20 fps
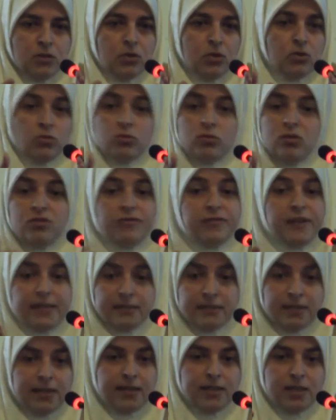Not to
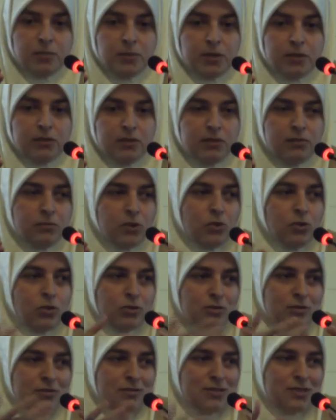offend anybody,
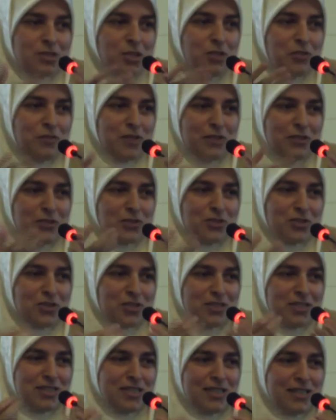because street vendors
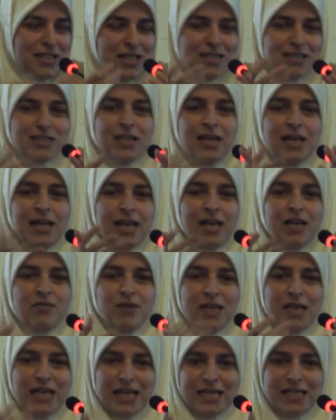are seen as
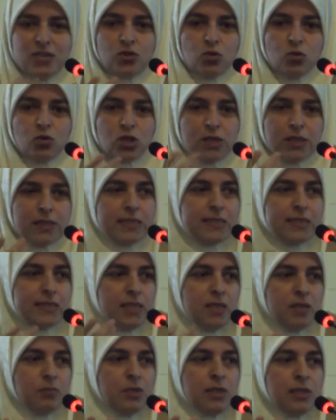having less social
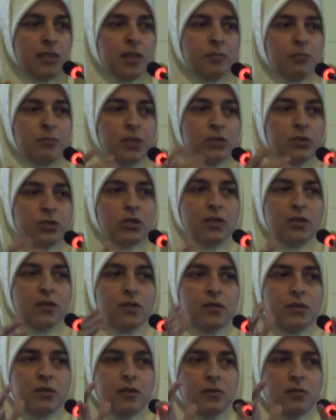esteem, but
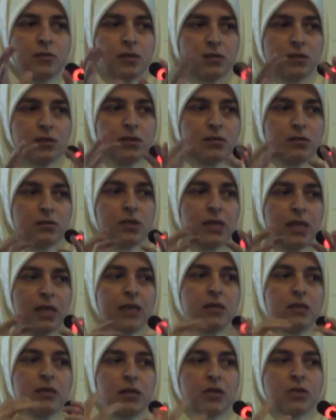rather
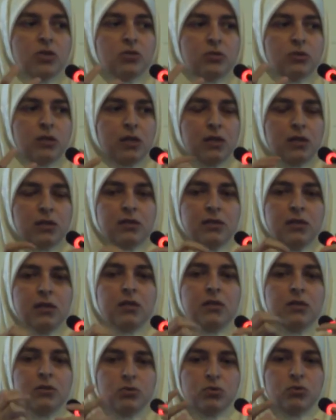take the rationale,
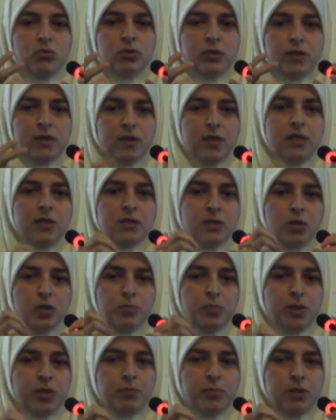take the core. These are
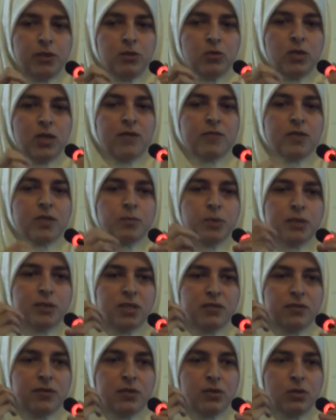people who have a
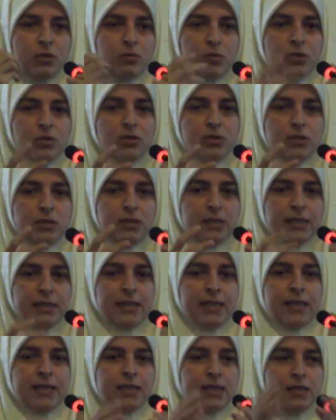specific commodity
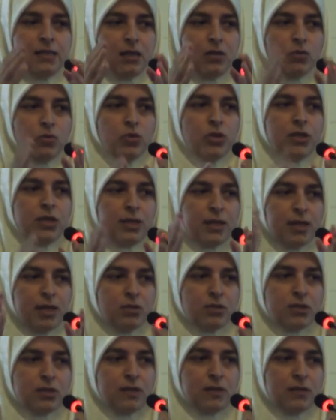that are working
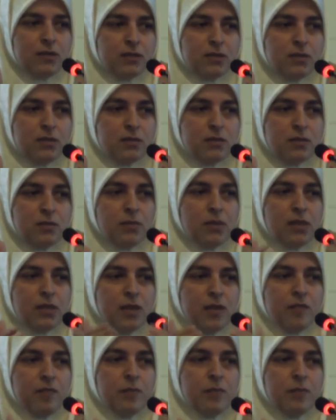outside the system, that